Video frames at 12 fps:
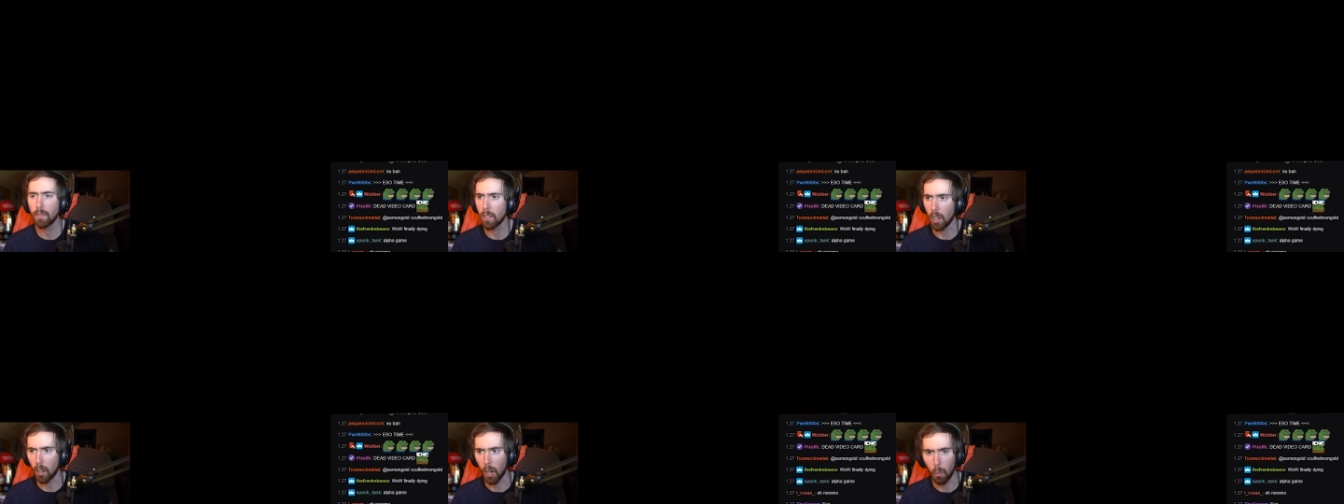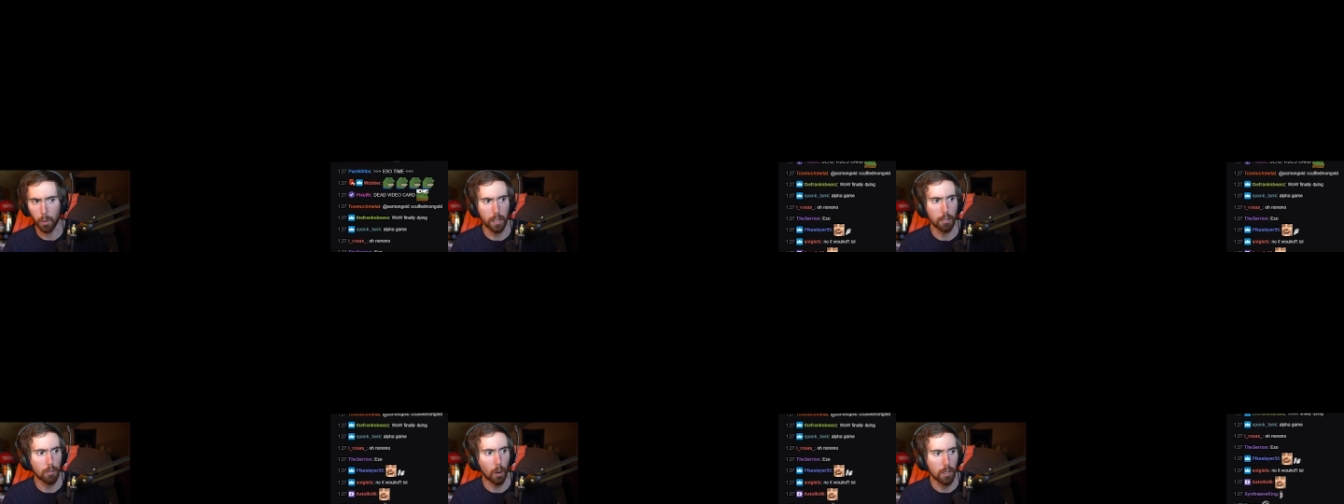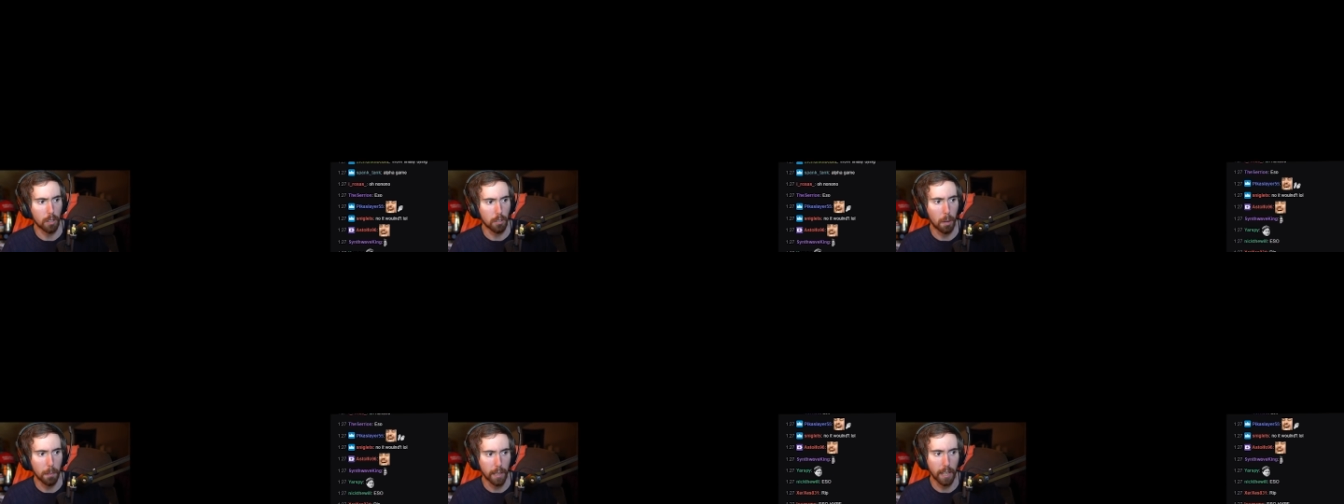All right, we're going to start this
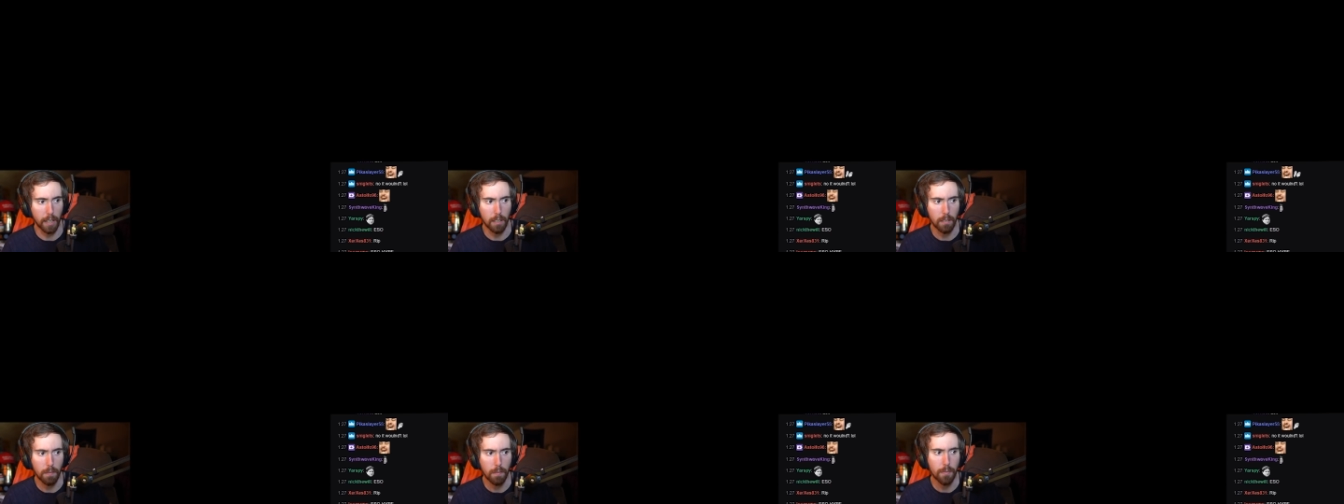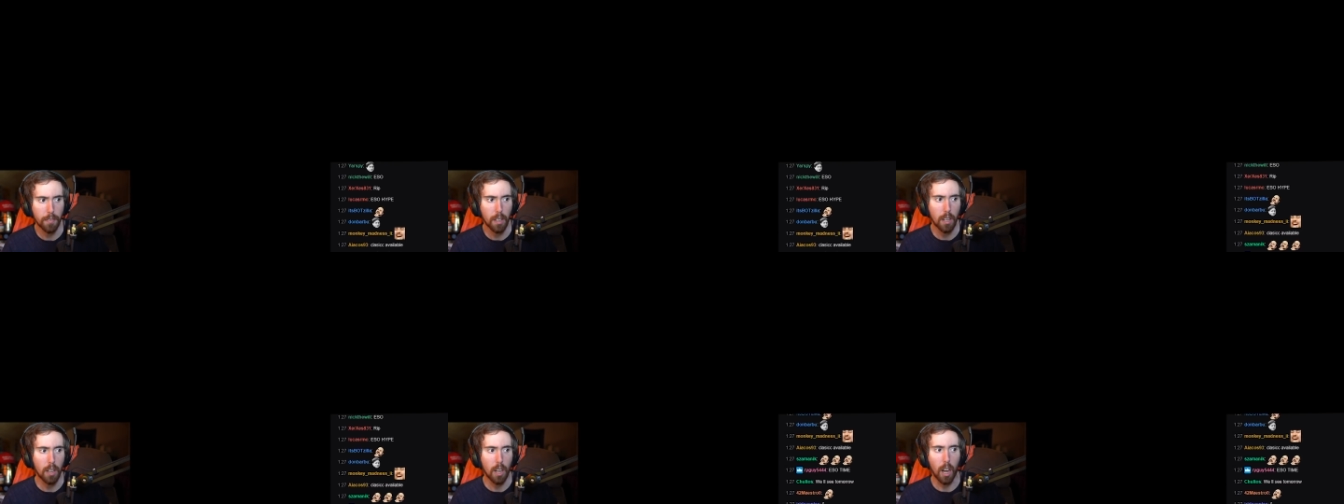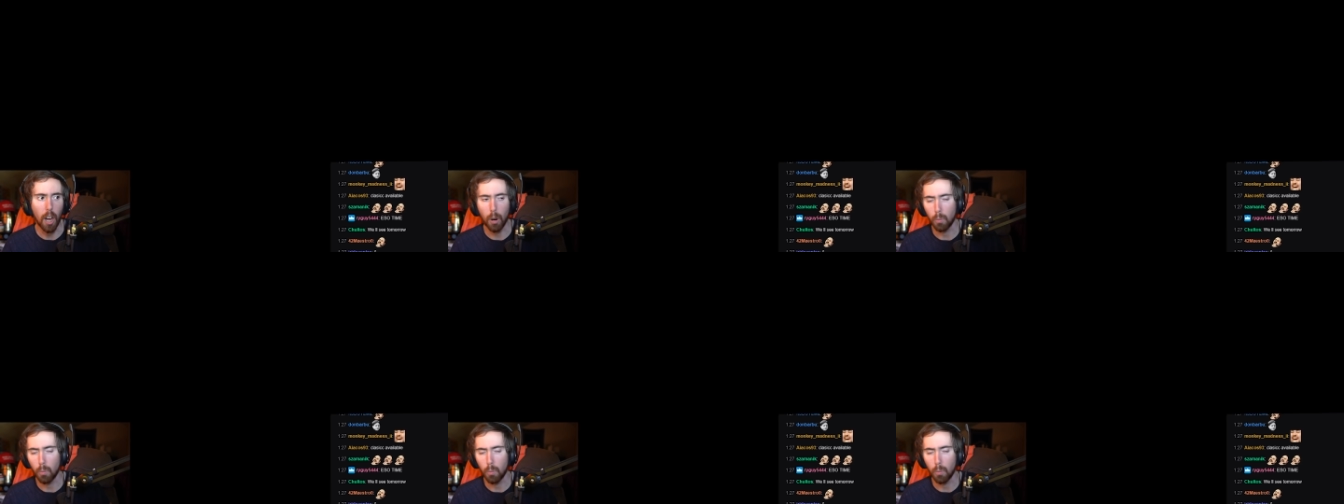up again. Uh,